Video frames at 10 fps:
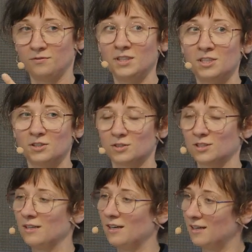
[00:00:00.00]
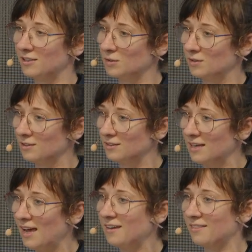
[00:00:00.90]
videos, and you
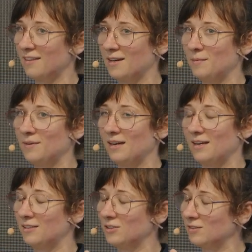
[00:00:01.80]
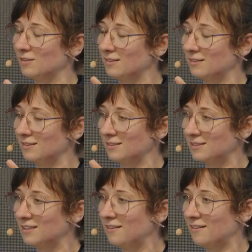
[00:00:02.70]
connect them and you
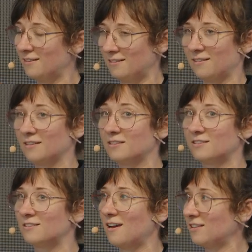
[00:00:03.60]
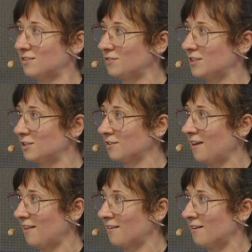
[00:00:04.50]
see that this does fit
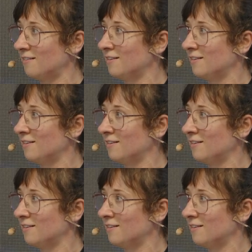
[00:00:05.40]
together.